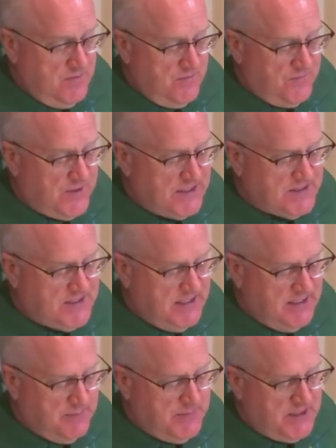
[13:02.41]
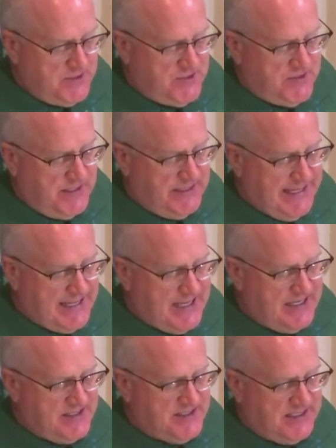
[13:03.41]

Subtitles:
Friends, the image that God is the